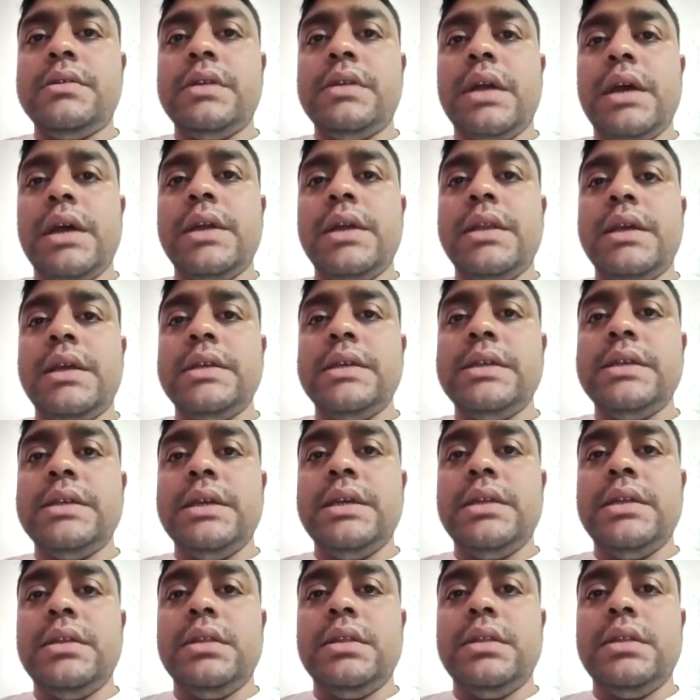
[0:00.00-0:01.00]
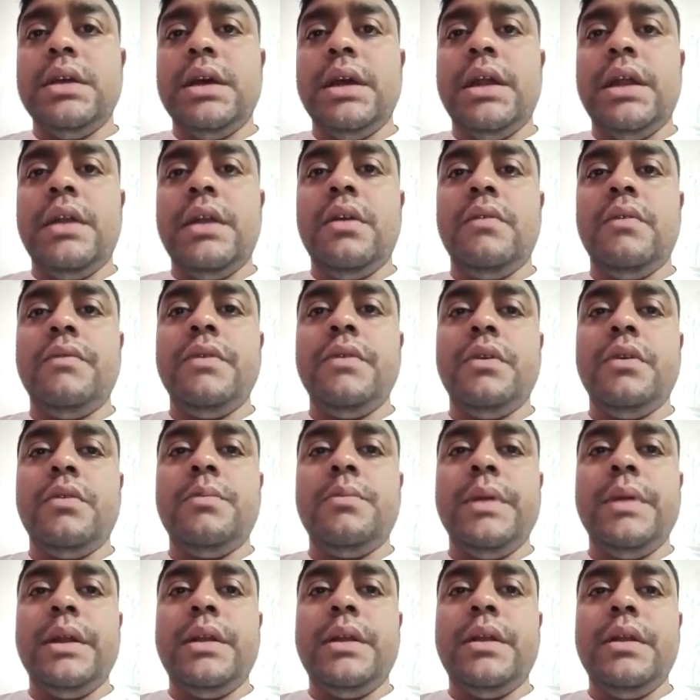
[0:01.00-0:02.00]
try raising the head of your
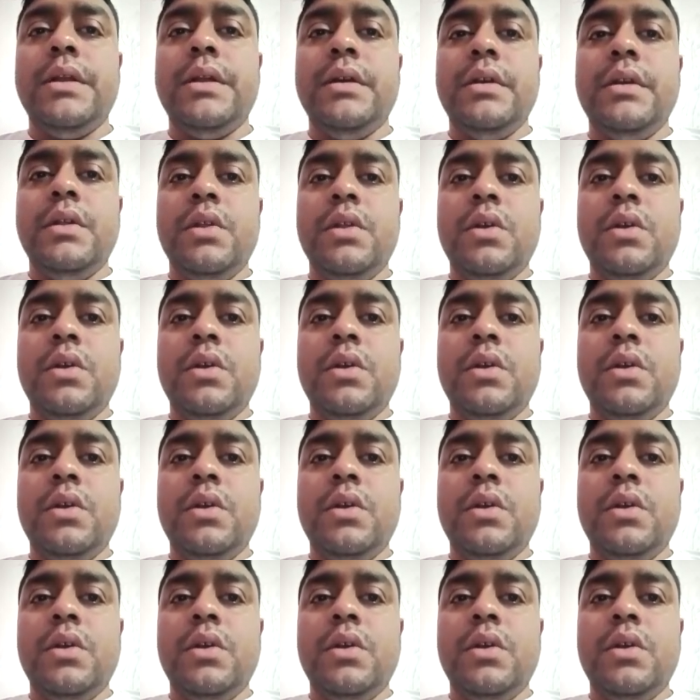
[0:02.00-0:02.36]
bed